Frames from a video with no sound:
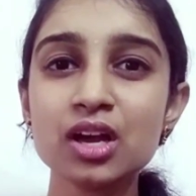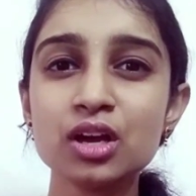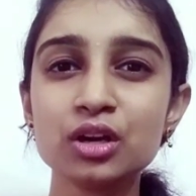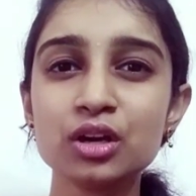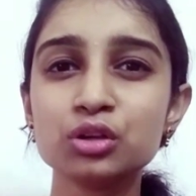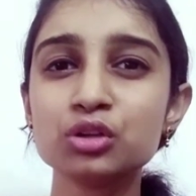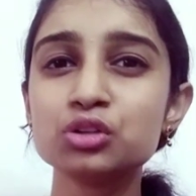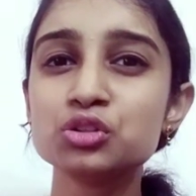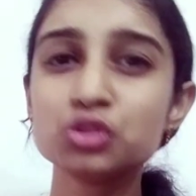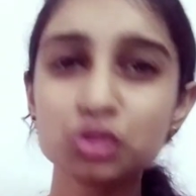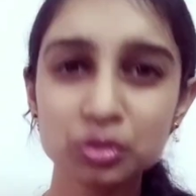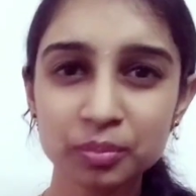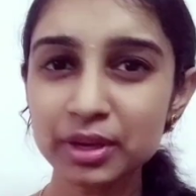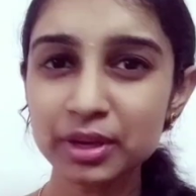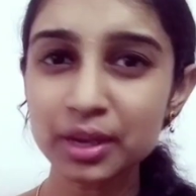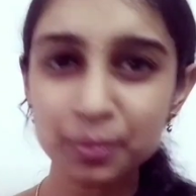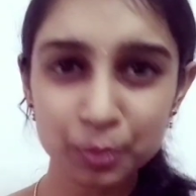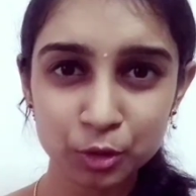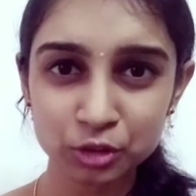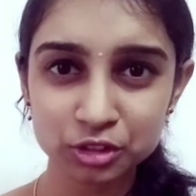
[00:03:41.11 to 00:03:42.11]
You should be in
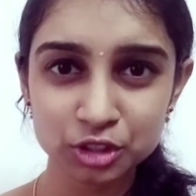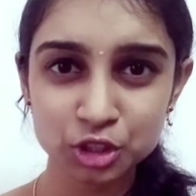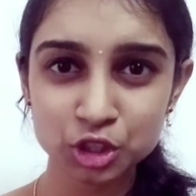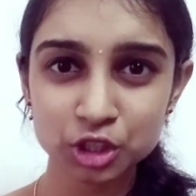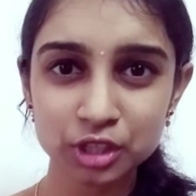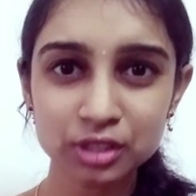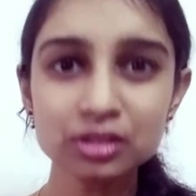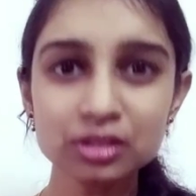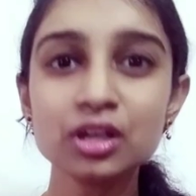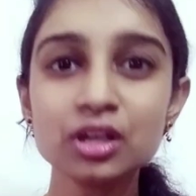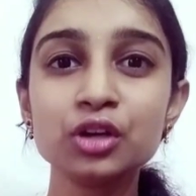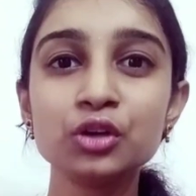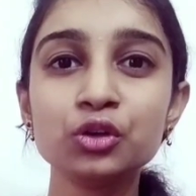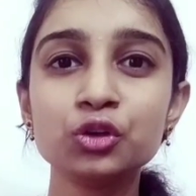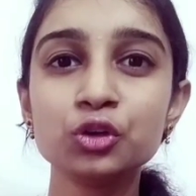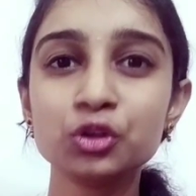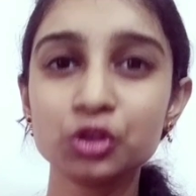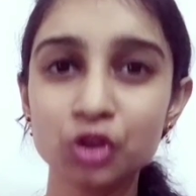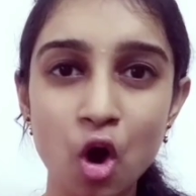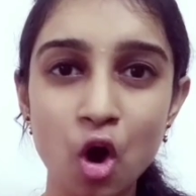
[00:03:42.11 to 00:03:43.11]
a position
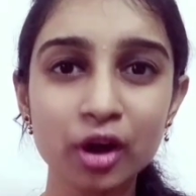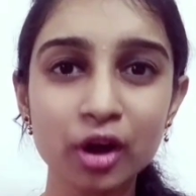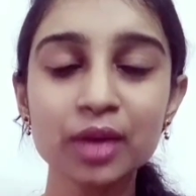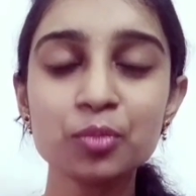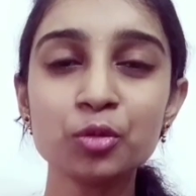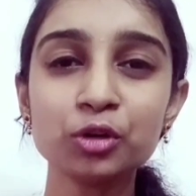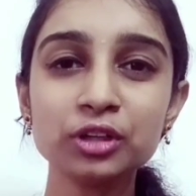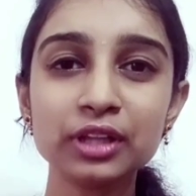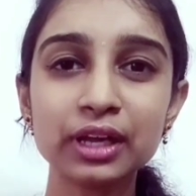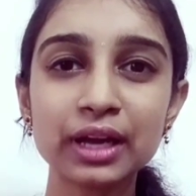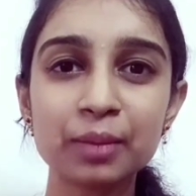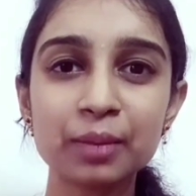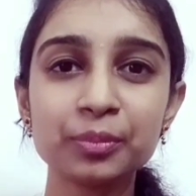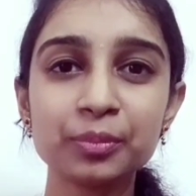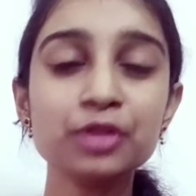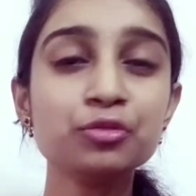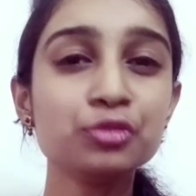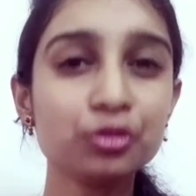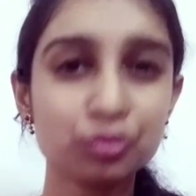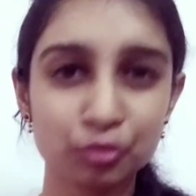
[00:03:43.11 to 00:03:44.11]
to talk about the company
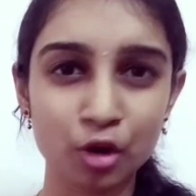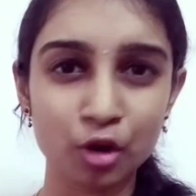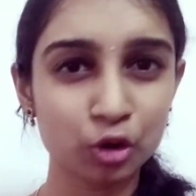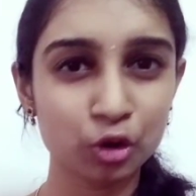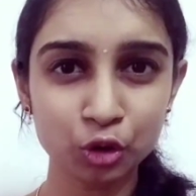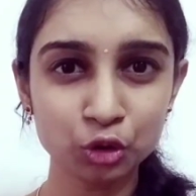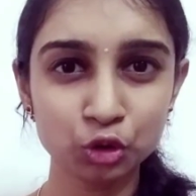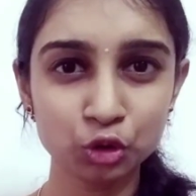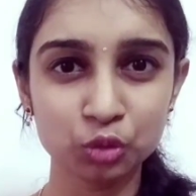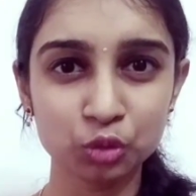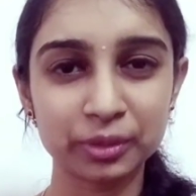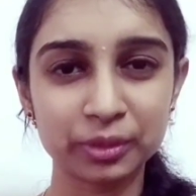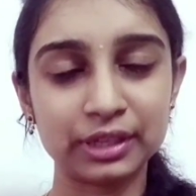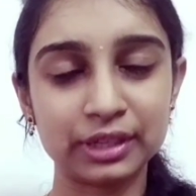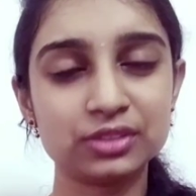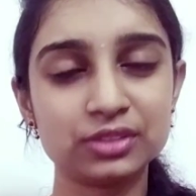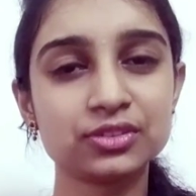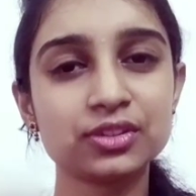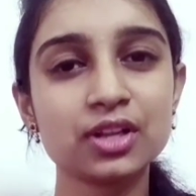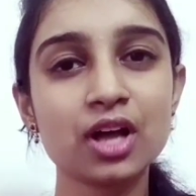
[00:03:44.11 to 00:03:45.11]
for 1 or 2
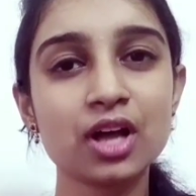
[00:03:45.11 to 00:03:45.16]
minutes.